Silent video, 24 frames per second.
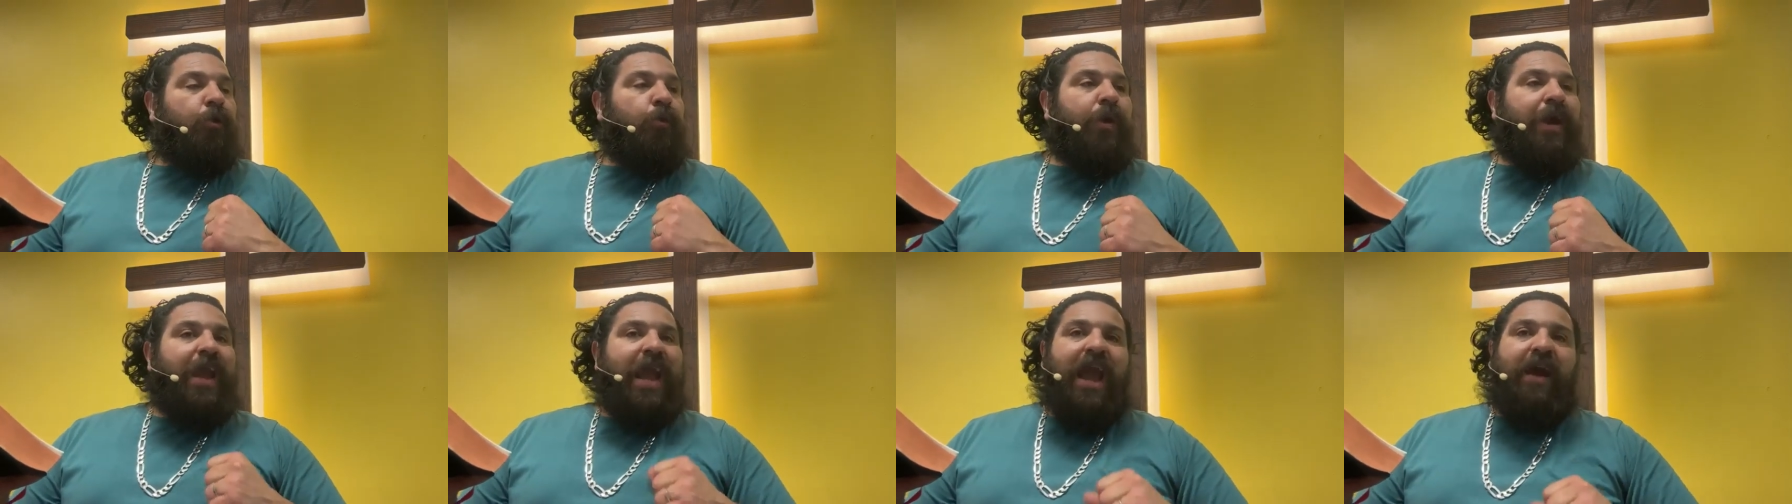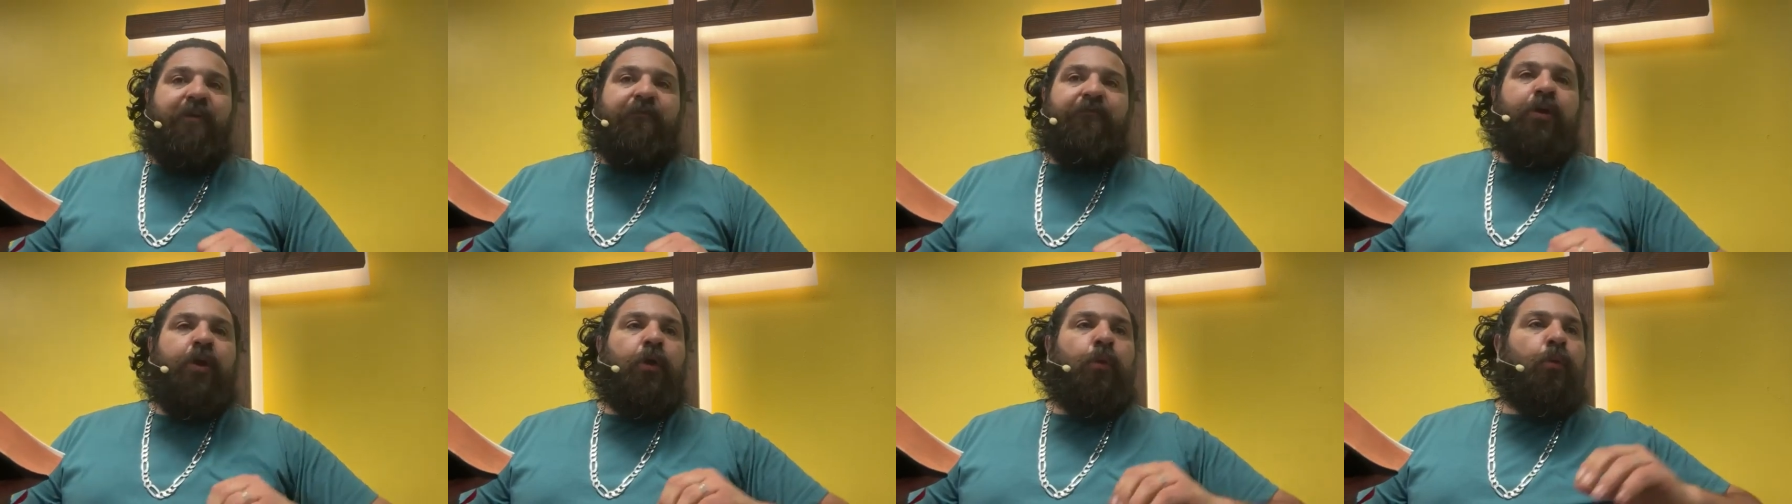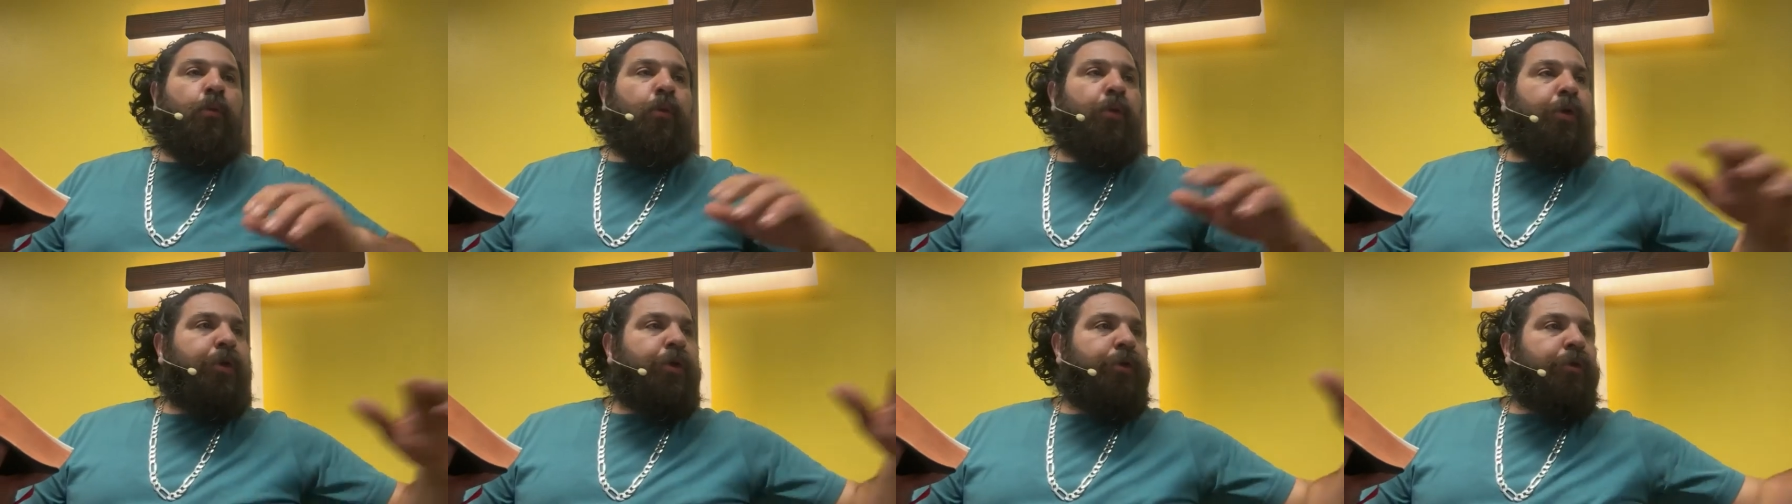We have your
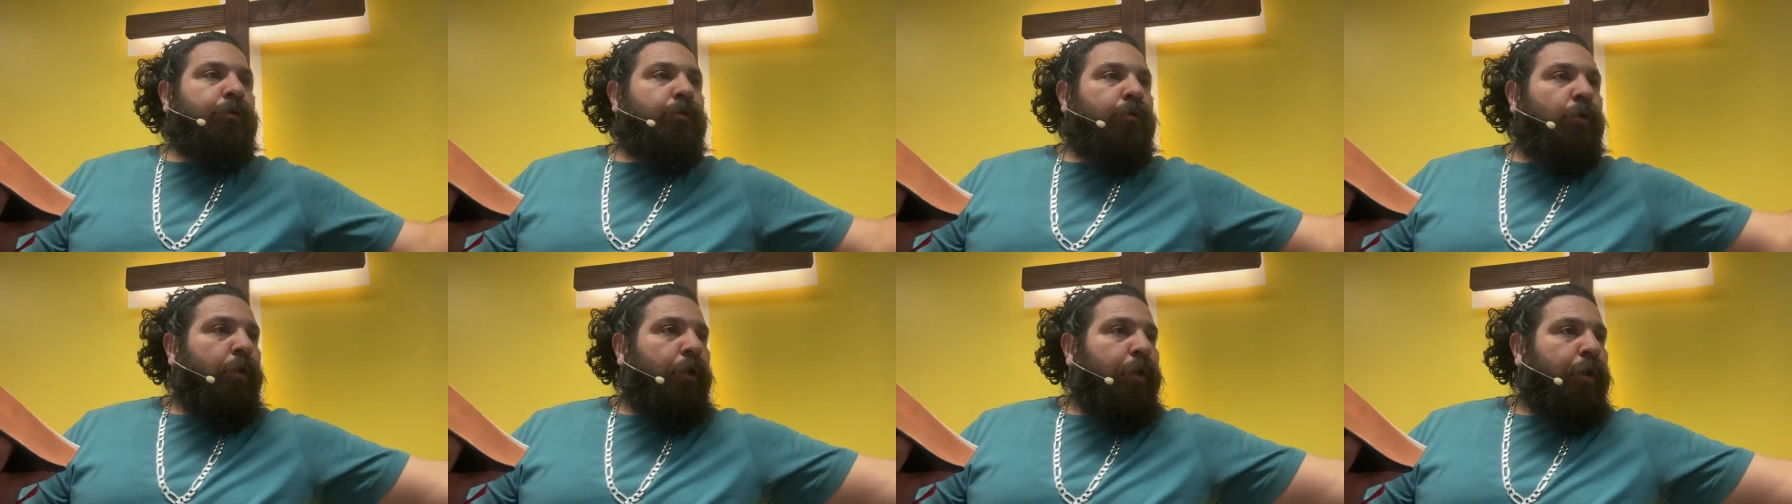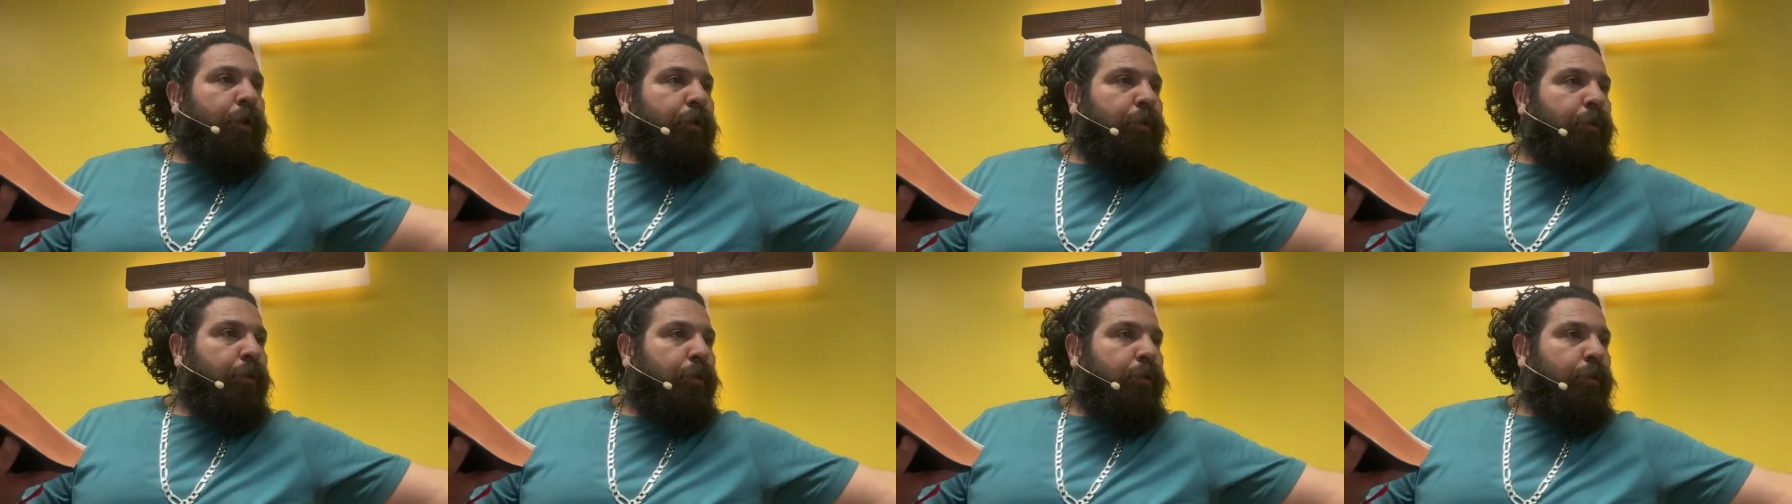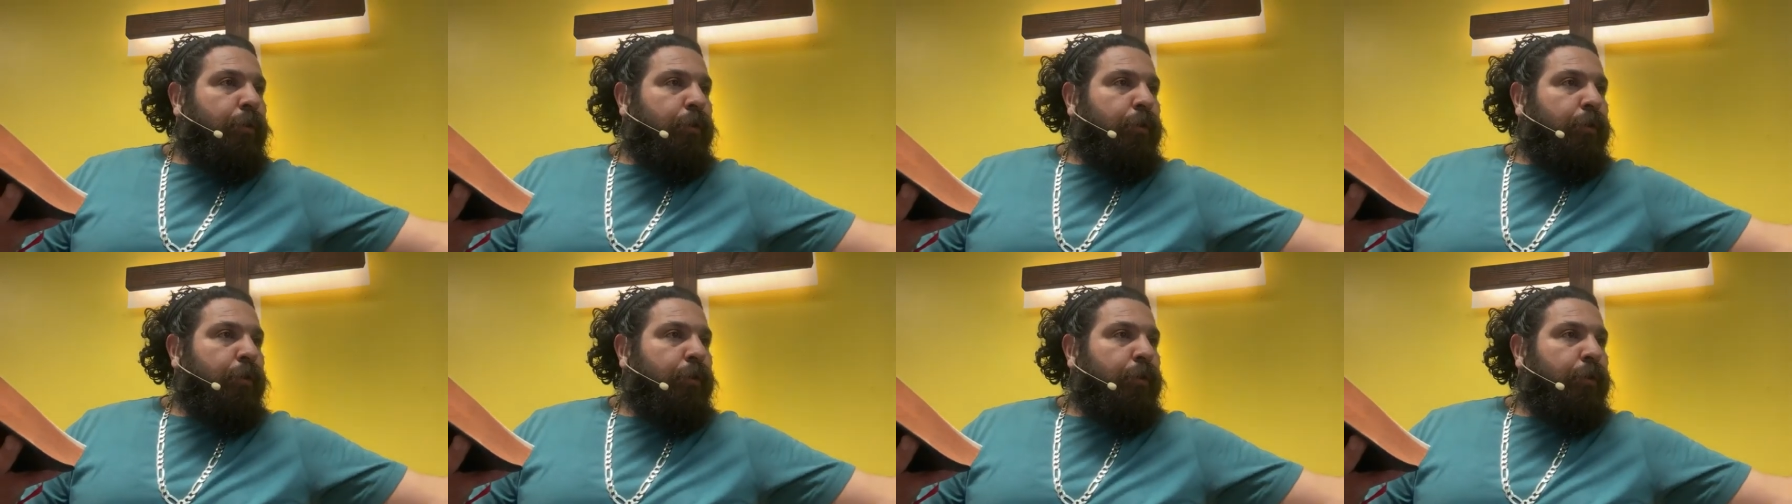word, Lord.